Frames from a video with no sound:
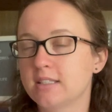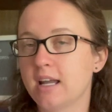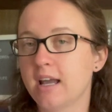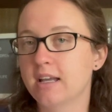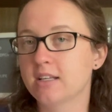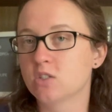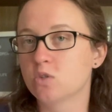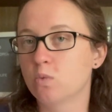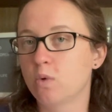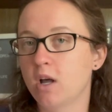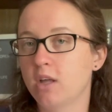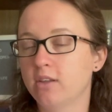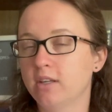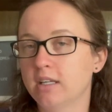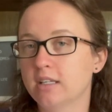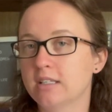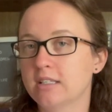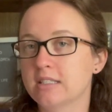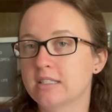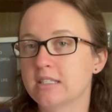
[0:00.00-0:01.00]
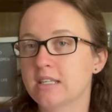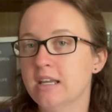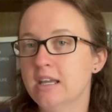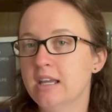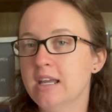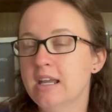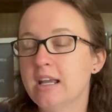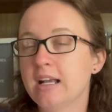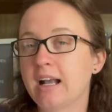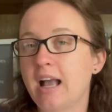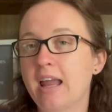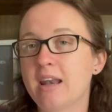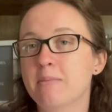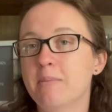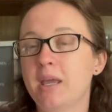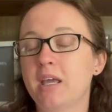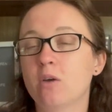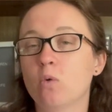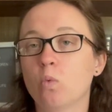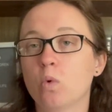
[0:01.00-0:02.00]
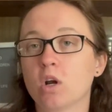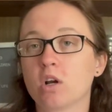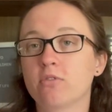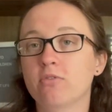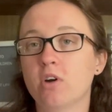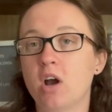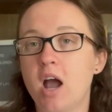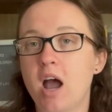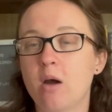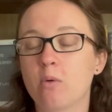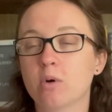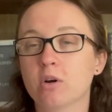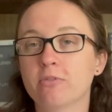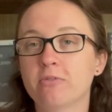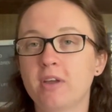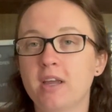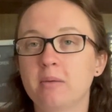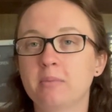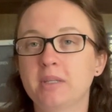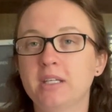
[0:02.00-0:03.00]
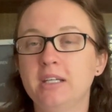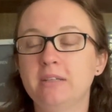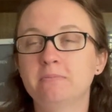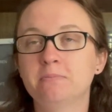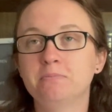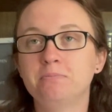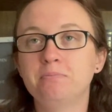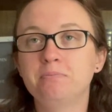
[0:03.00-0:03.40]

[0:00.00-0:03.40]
as well as kind of make it work for our family,